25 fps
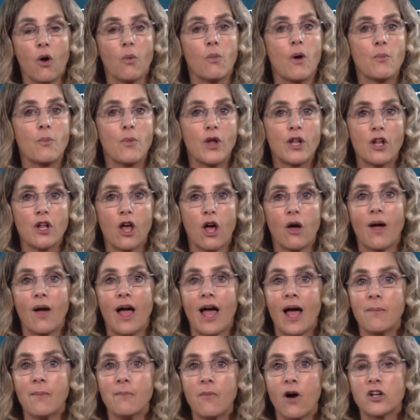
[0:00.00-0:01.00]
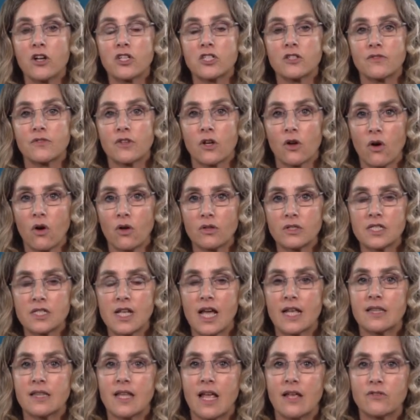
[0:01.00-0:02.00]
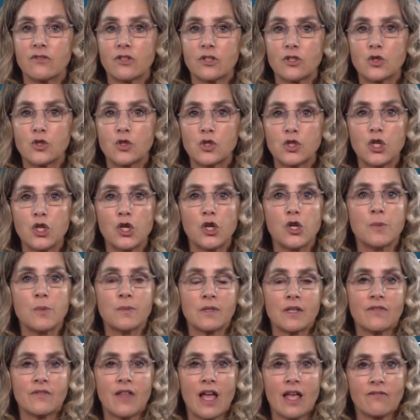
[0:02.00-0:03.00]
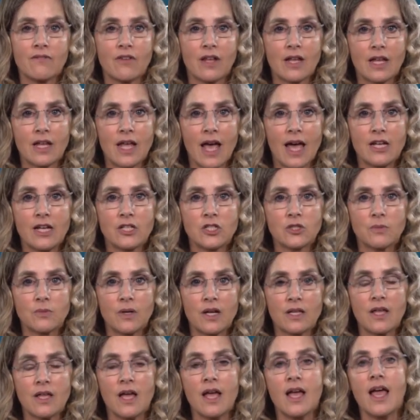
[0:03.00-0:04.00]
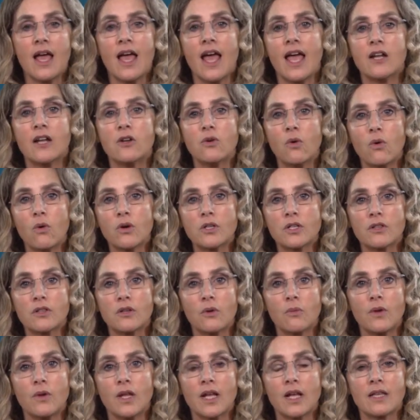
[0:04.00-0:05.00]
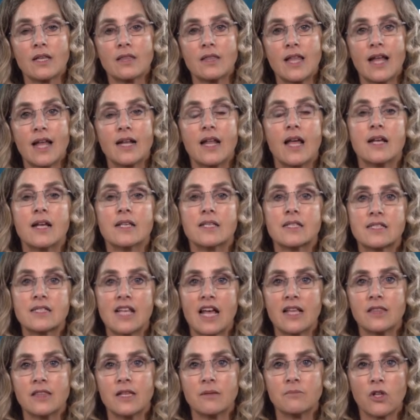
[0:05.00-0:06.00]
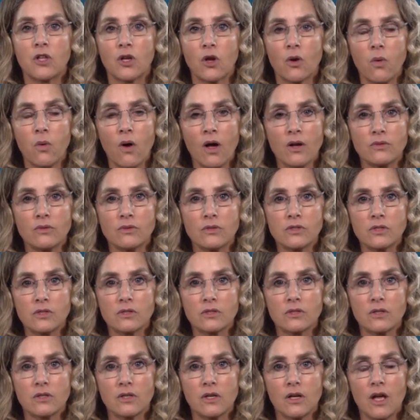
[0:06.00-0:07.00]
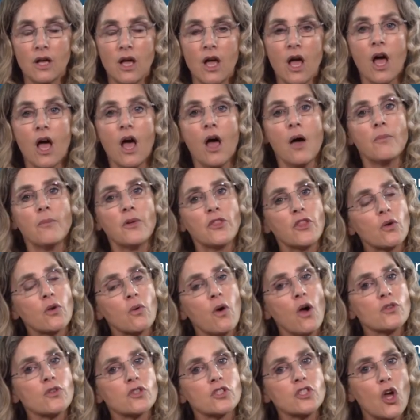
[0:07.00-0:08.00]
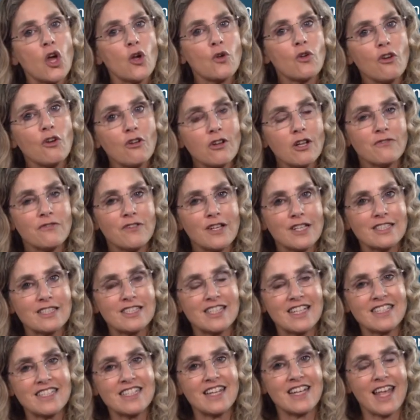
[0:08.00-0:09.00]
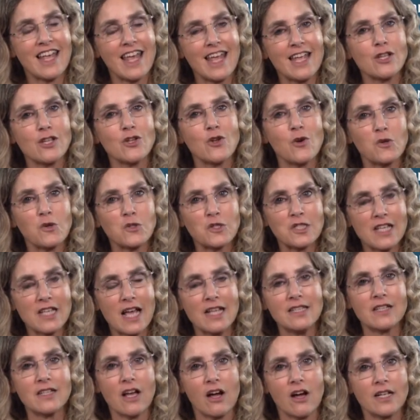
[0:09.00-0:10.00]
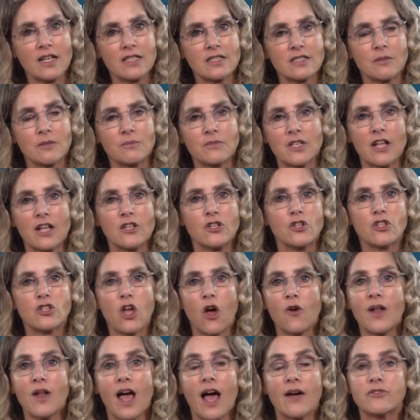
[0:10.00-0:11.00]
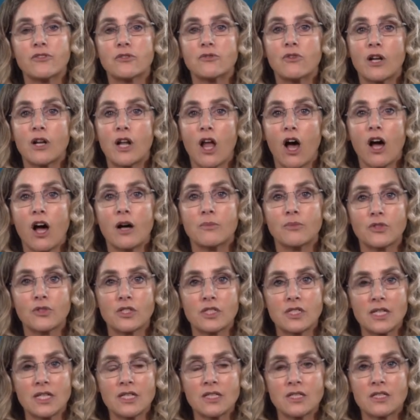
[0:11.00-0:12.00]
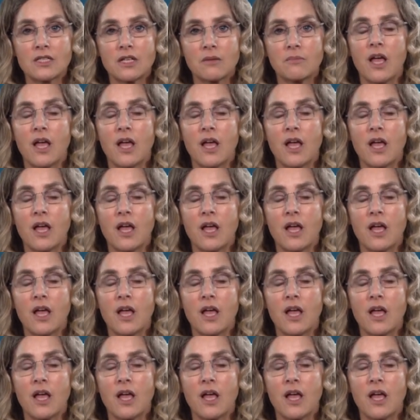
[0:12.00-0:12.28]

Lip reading: when we know how much of the content they've consumed and they've engaged with, in order that we can then send them the quote? But the quote's no good if it's sitting in your sent items and you don't have a reliable system